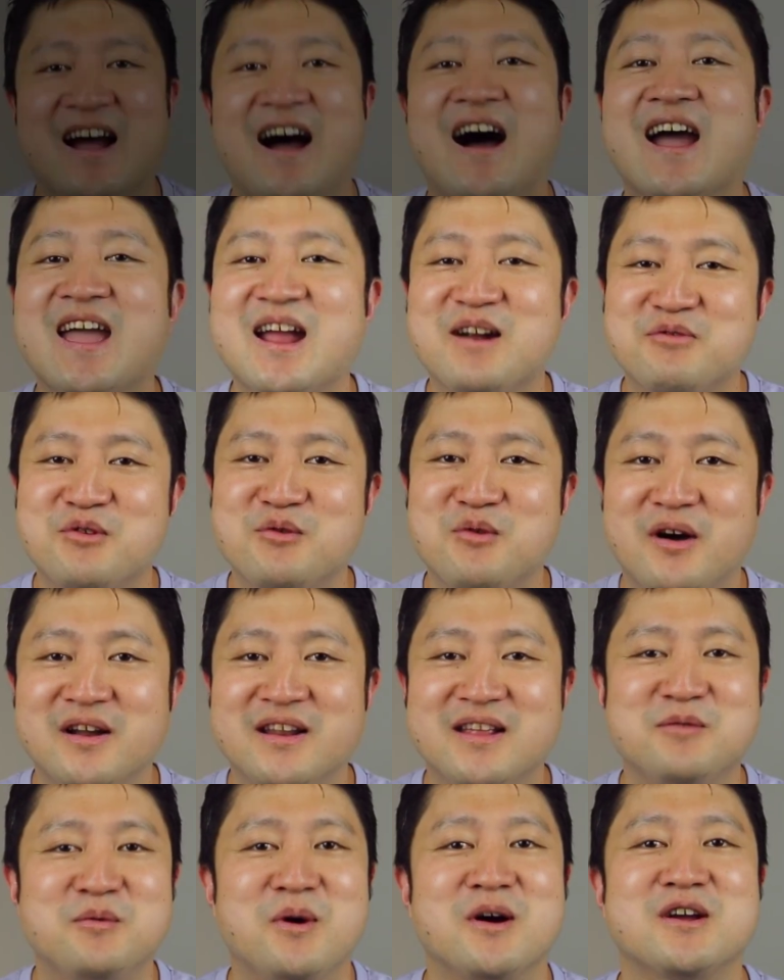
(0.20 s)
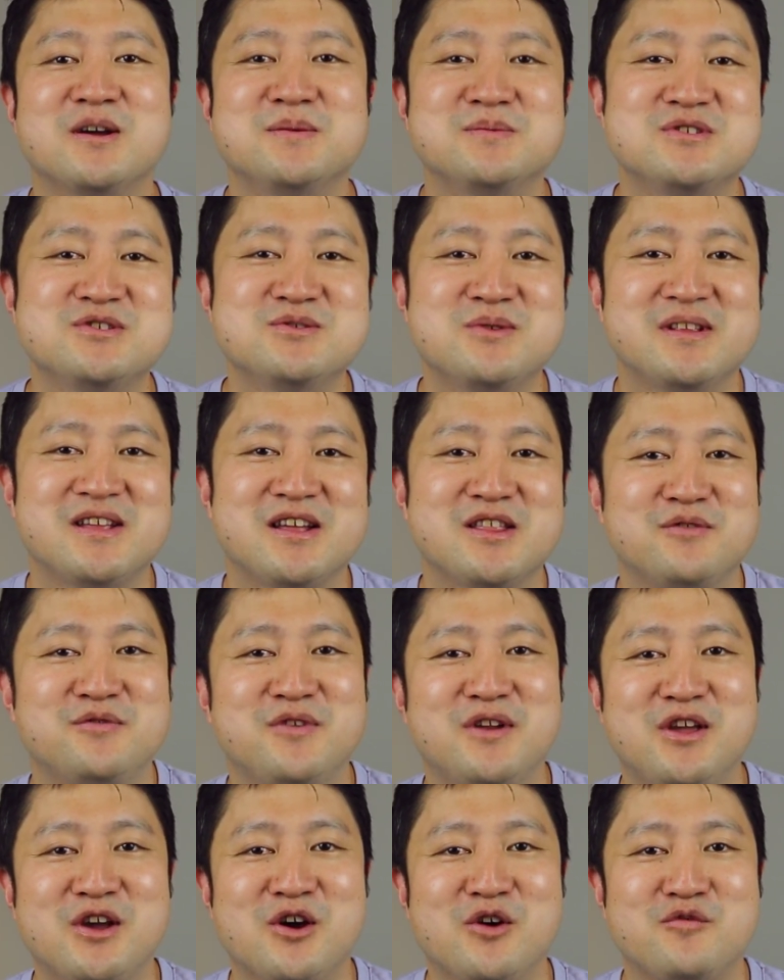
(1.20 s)
Hi everyone and welcome to another
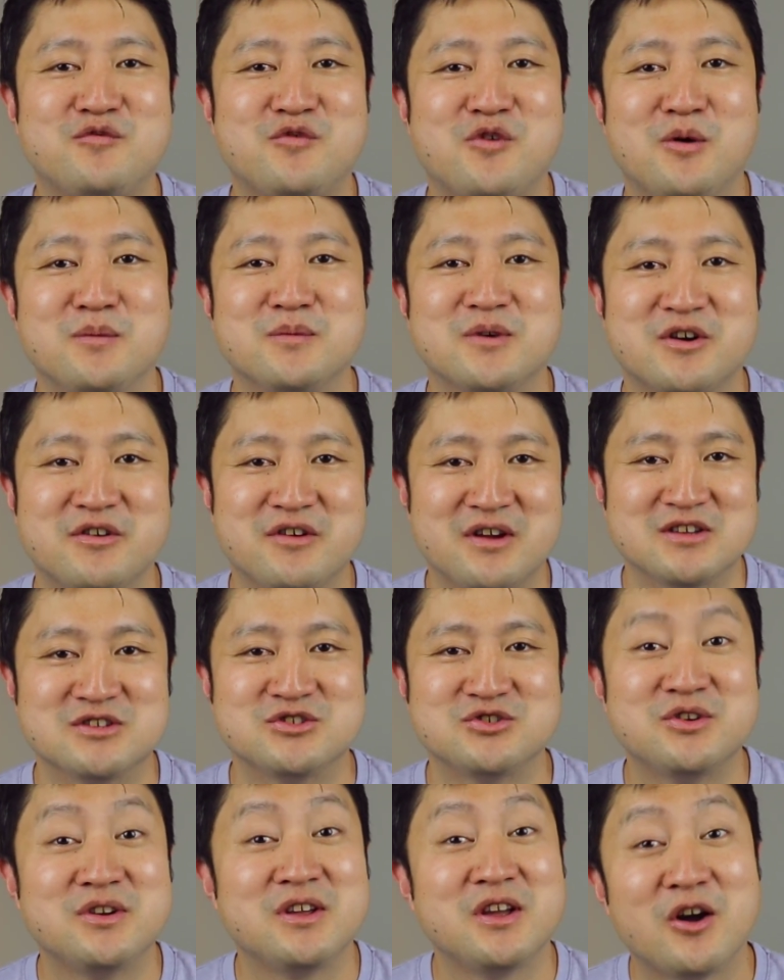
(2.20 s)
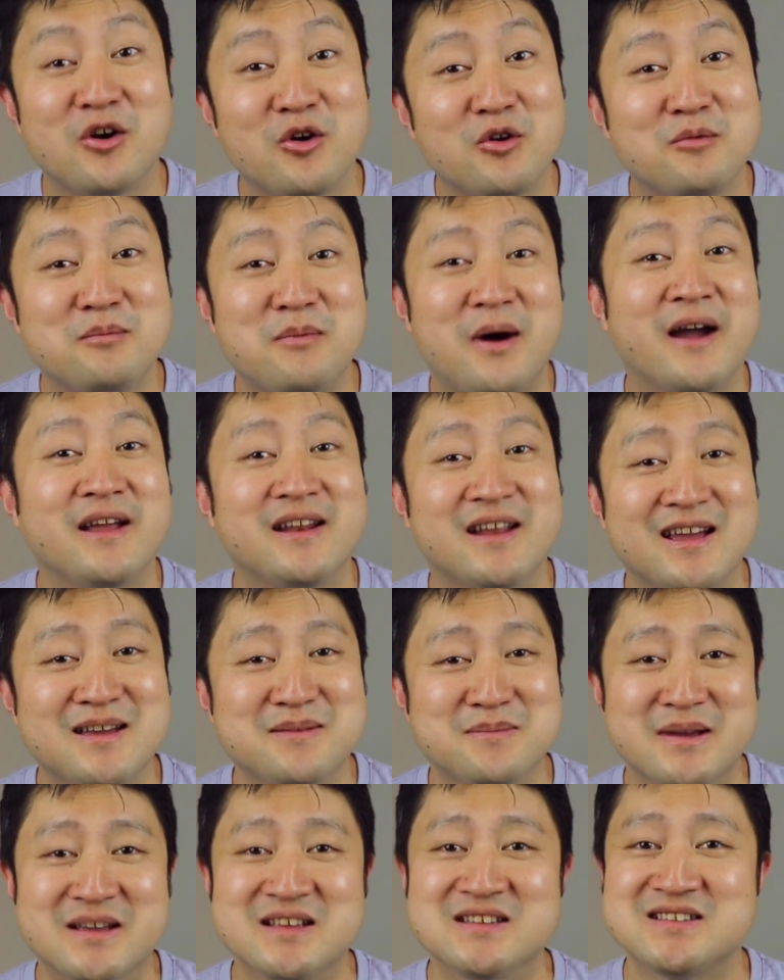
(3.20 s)
video from Korean Studio. My
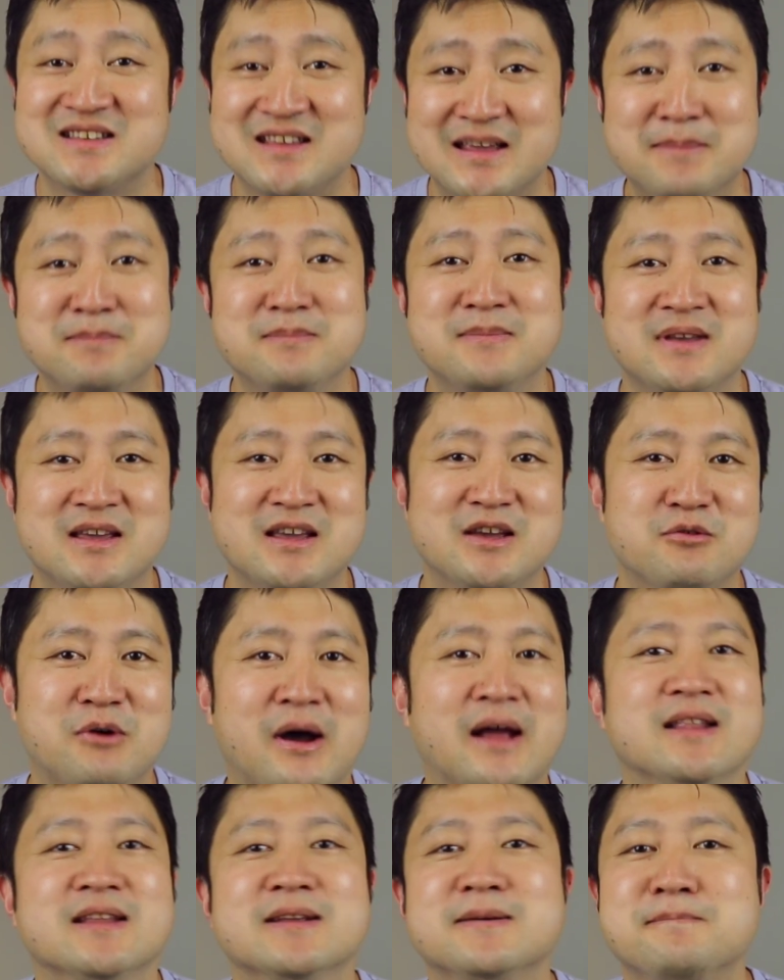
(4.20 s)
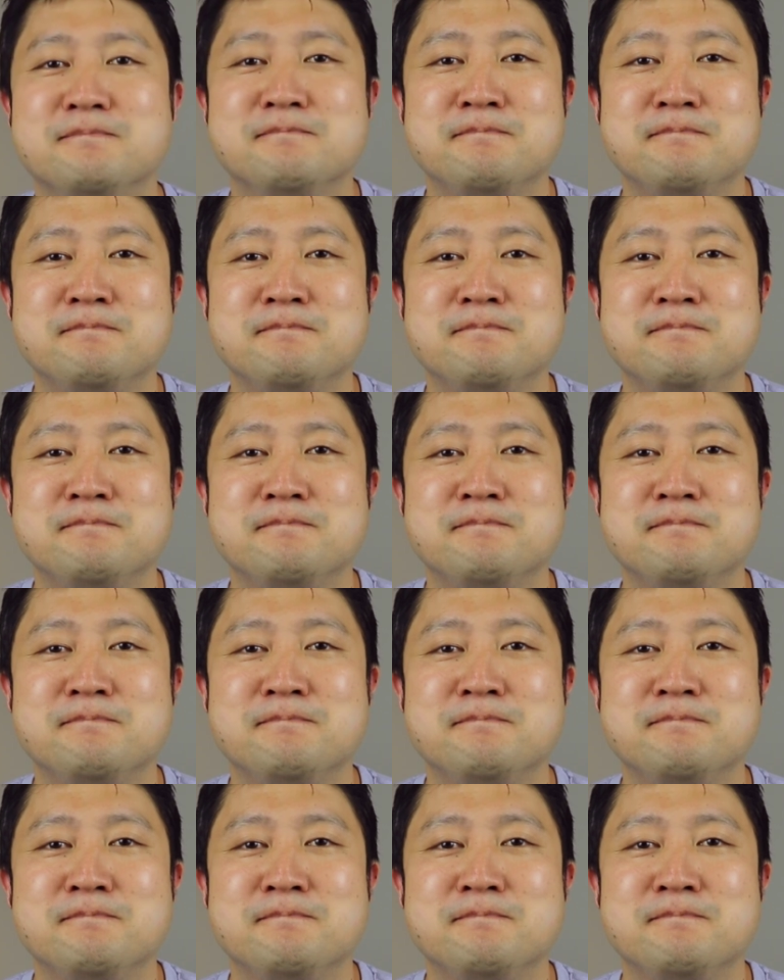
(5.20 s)
name is Kim Gi-hwan.